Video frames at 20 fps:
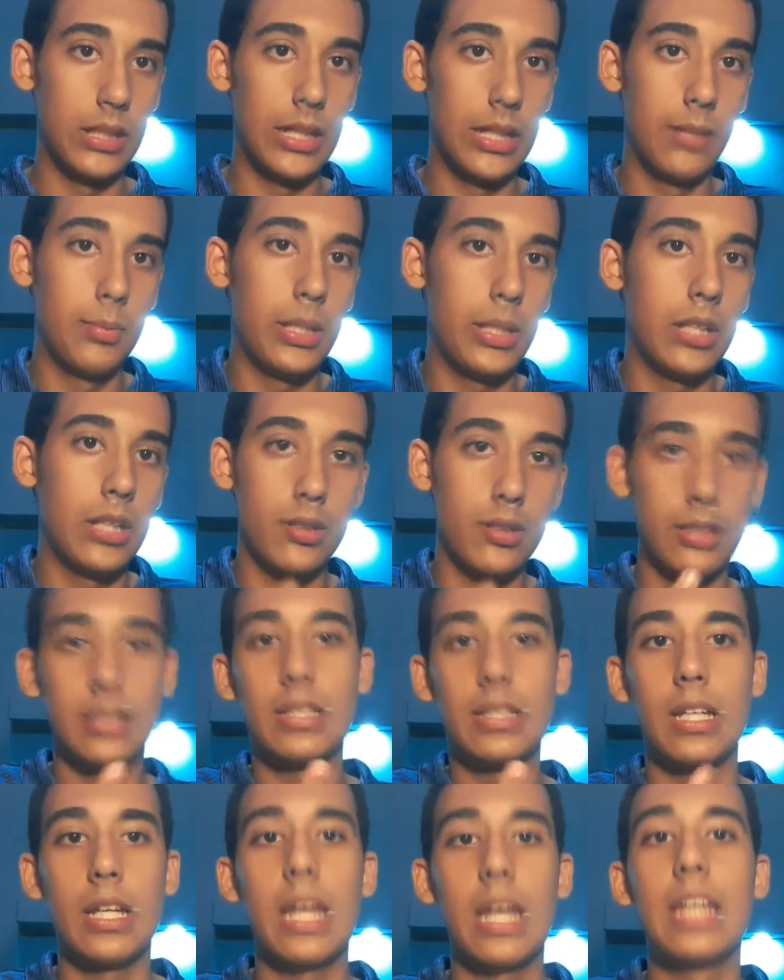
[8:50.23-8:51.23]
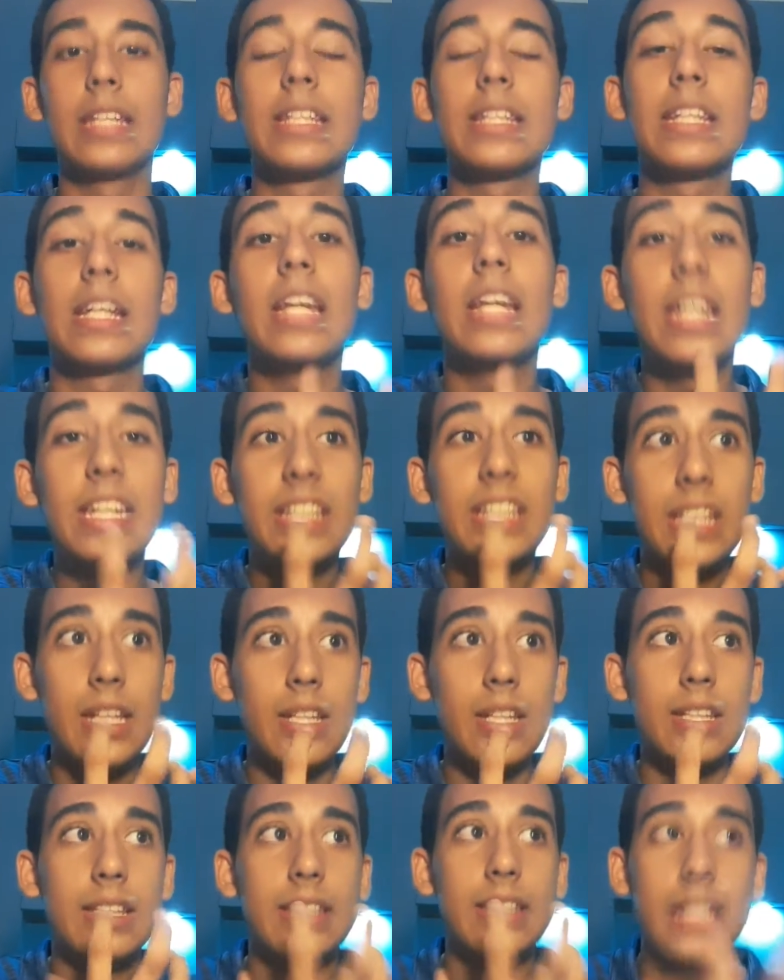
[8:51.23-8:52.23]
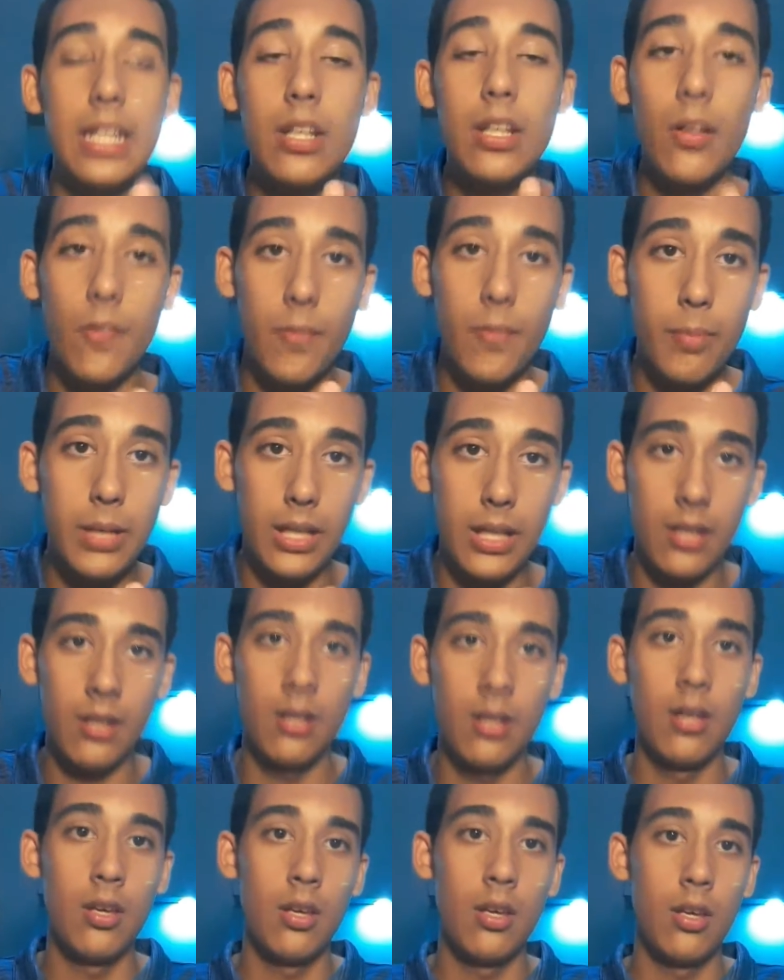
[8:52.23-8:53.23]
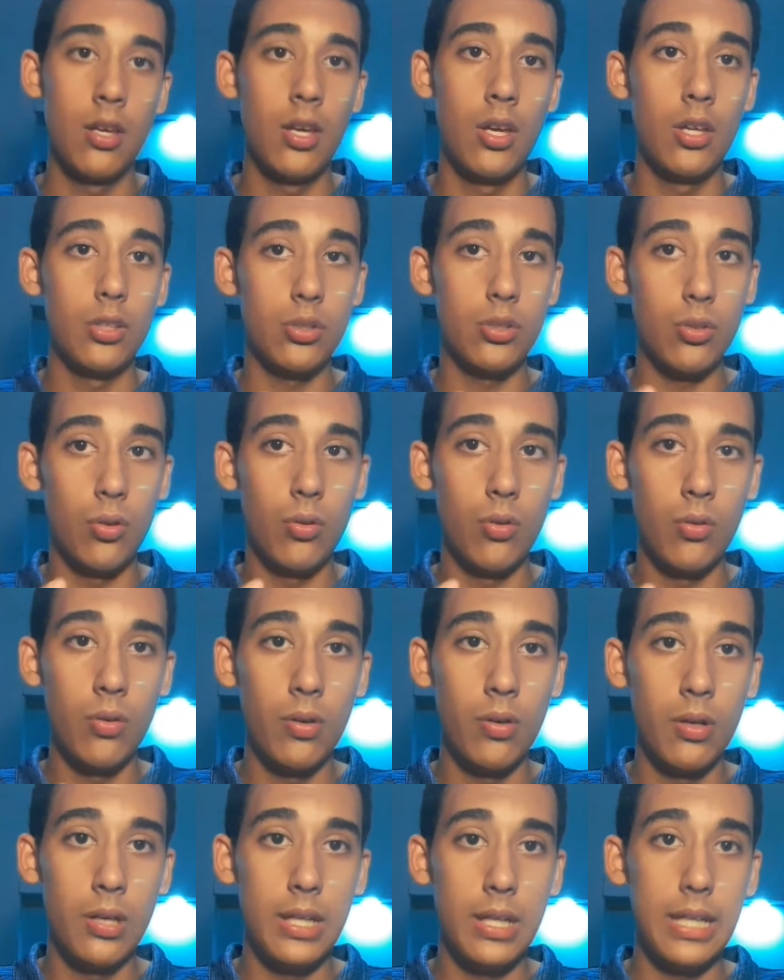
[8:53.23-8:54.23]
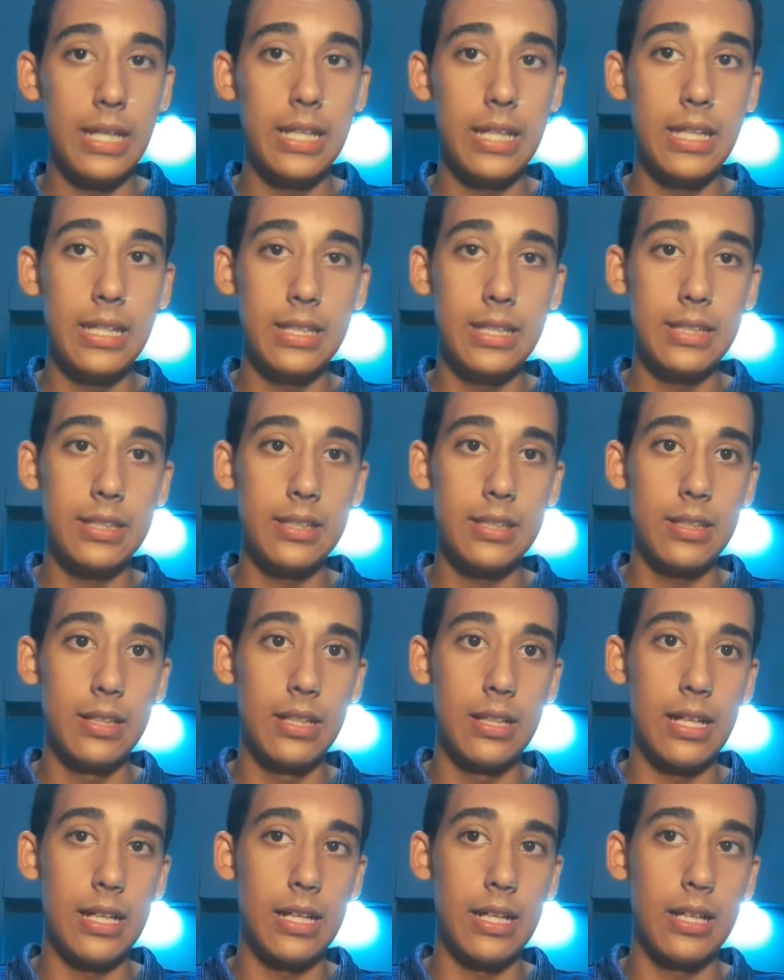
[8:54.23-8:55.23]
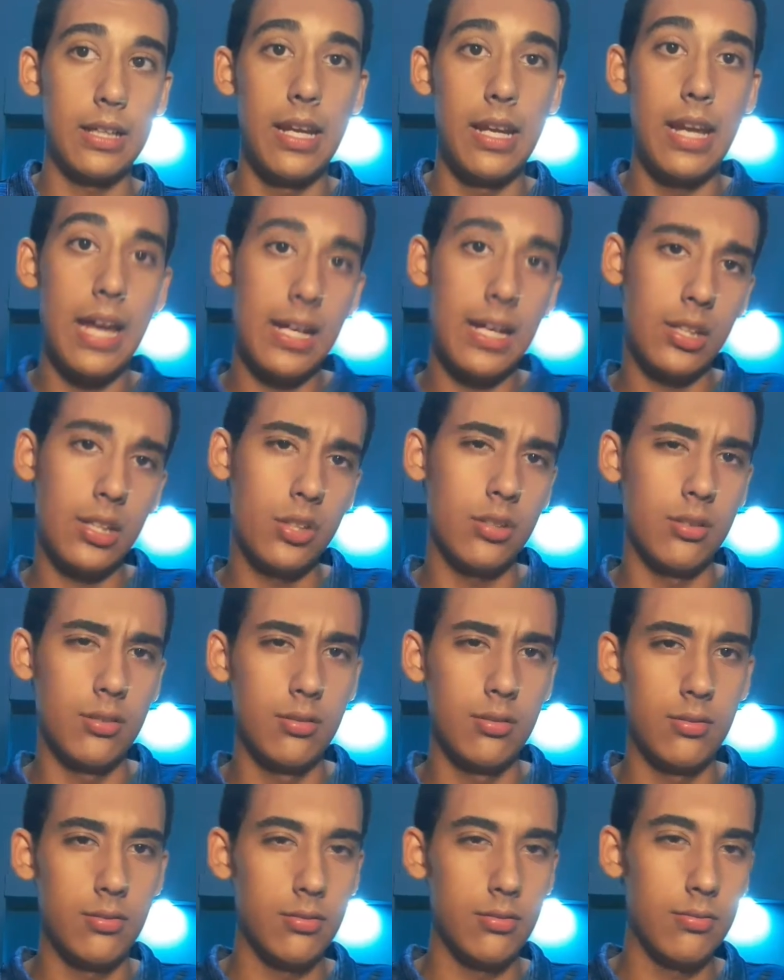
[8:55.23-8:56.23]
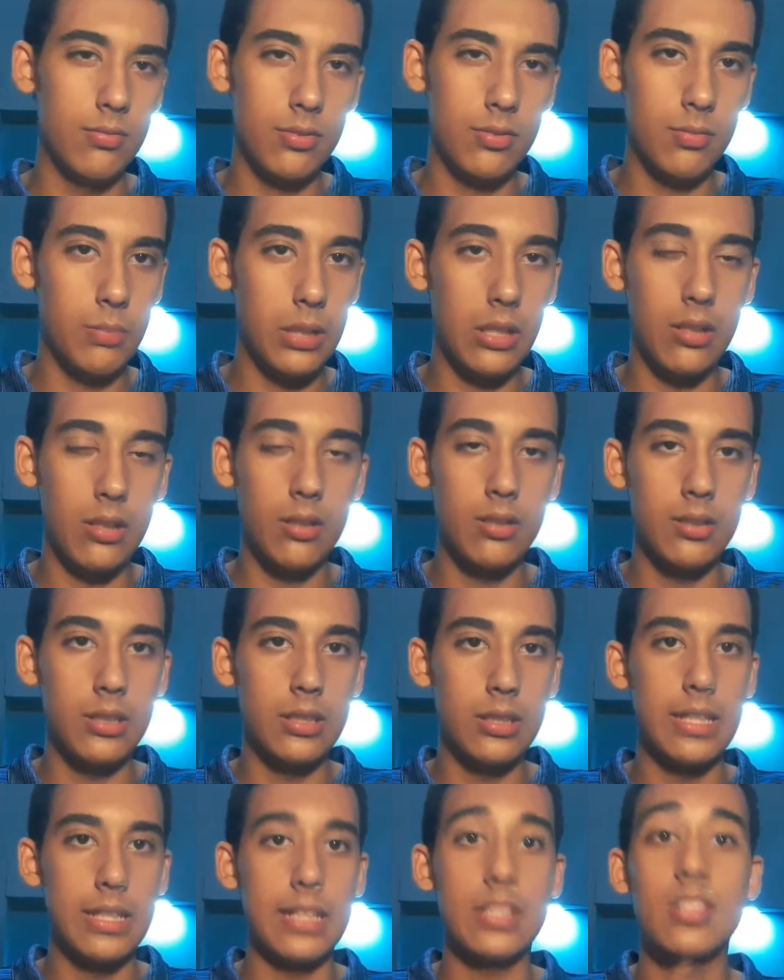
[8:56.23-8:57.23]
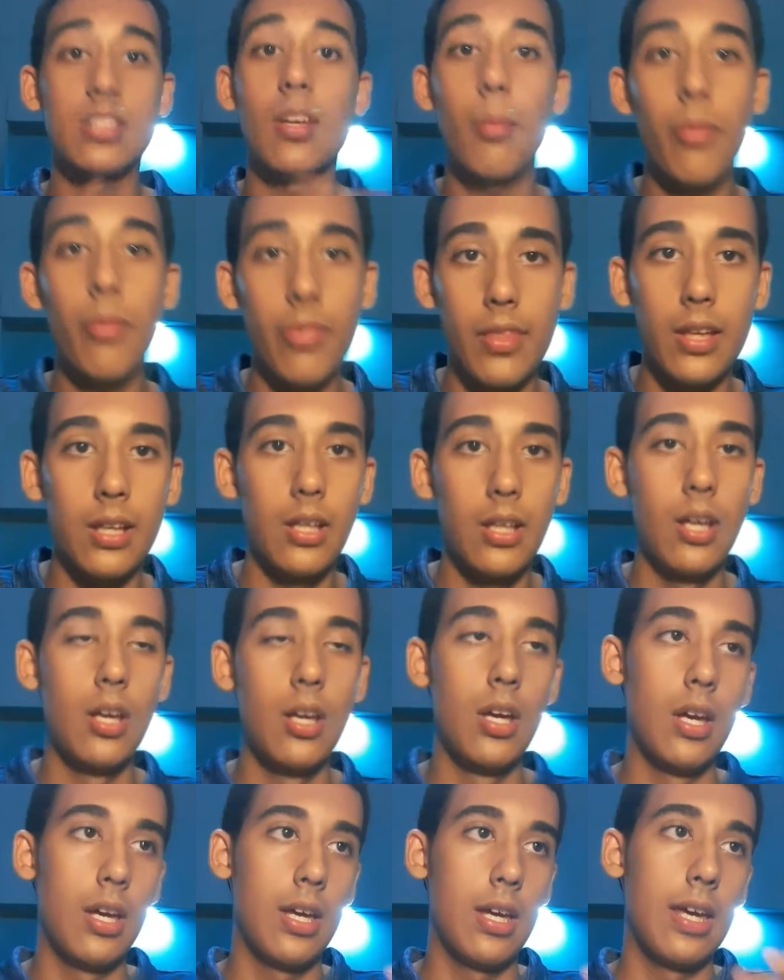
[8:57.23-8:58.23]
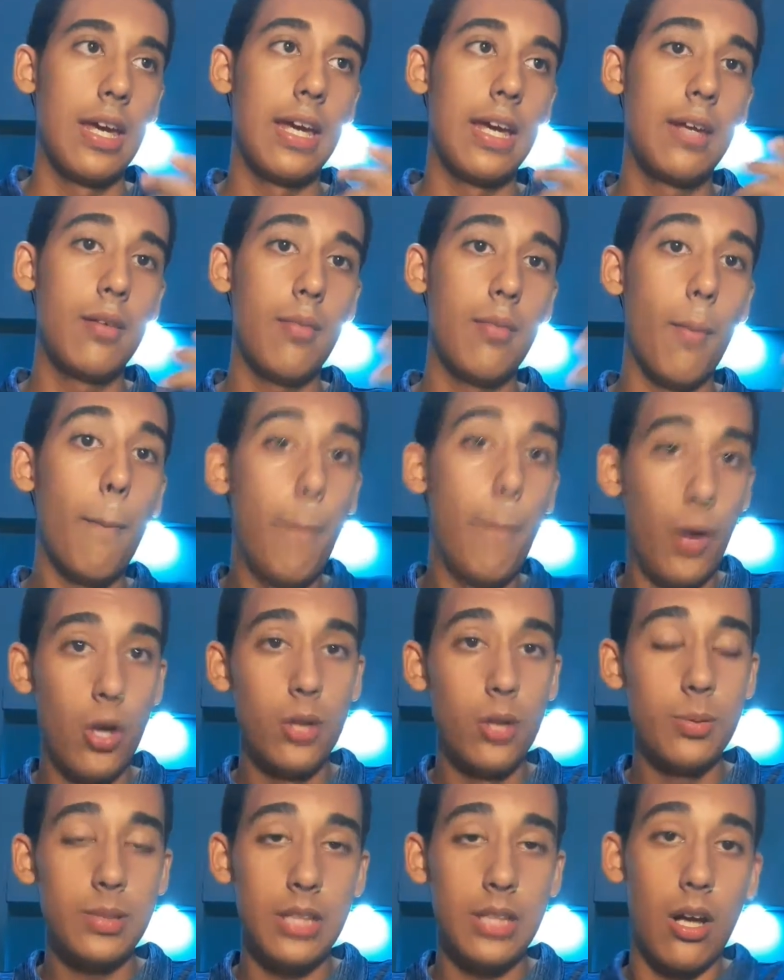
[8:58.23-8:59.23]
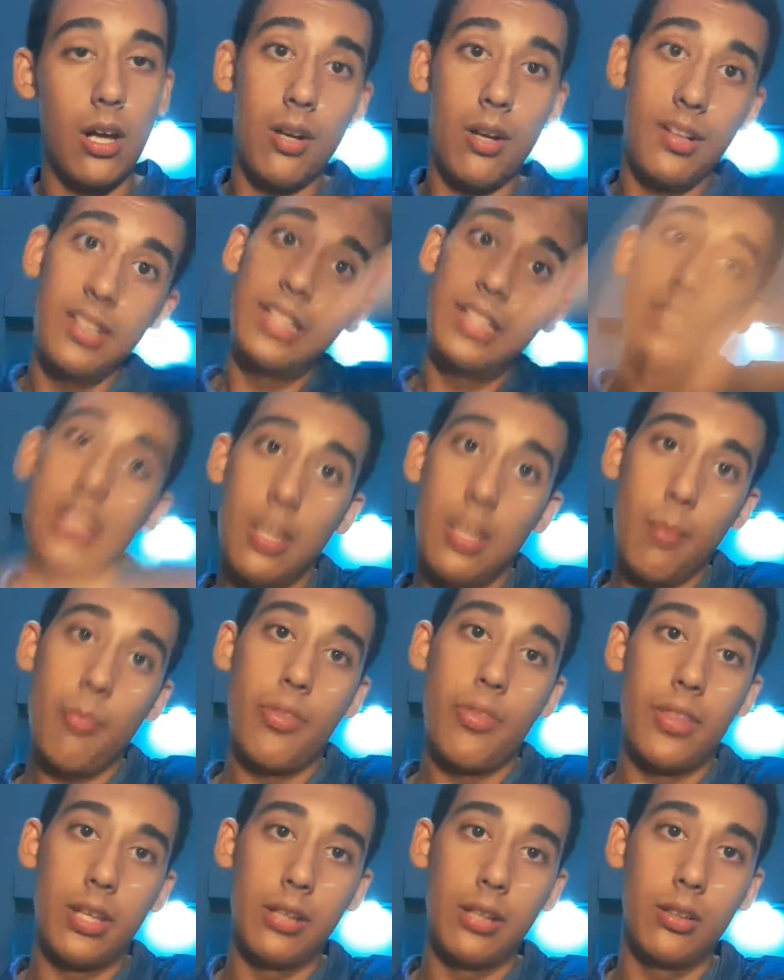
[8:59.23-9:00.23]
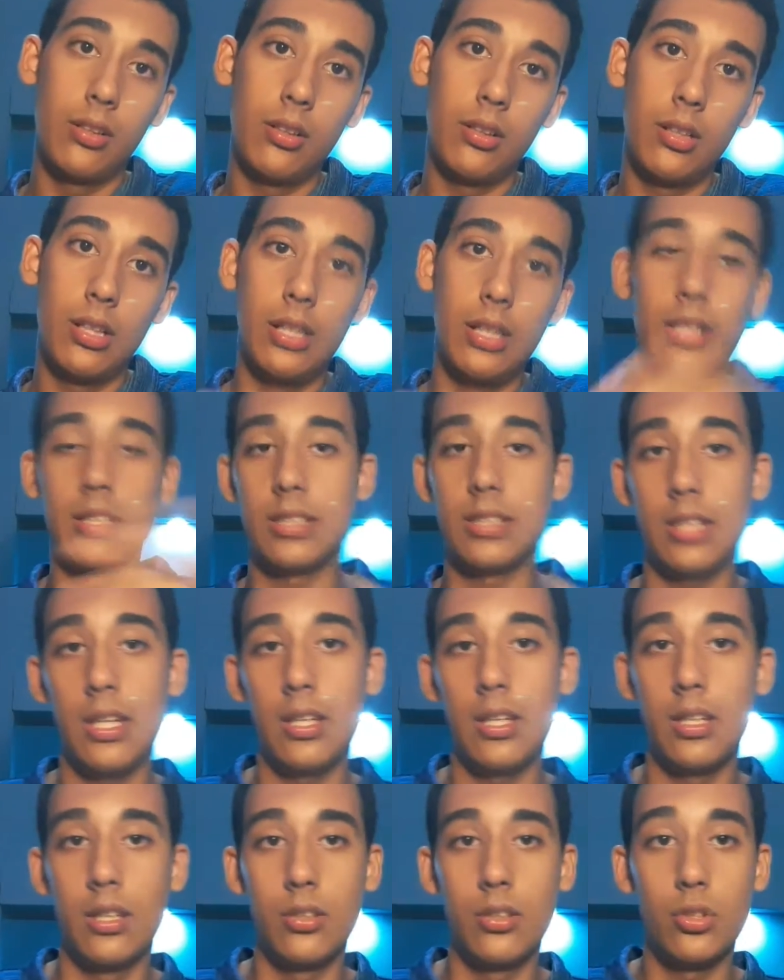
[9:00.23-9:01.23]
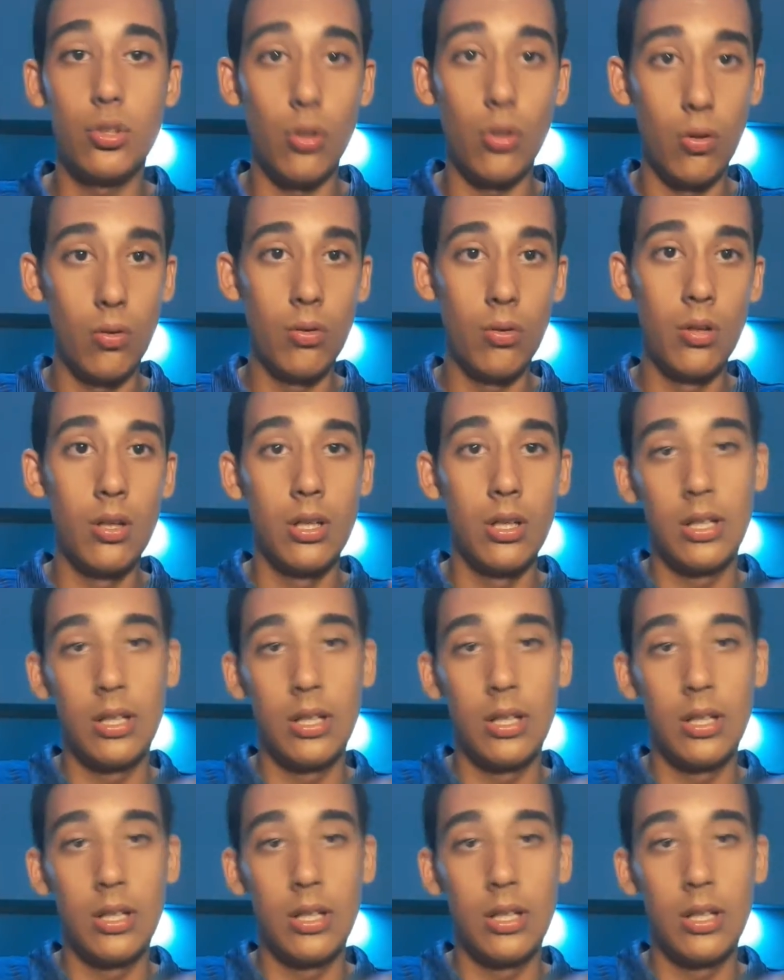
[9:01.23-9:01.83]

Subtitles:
because it's in a state of being, so it is like an action because it's the something, and verbs are the something in the sentence. So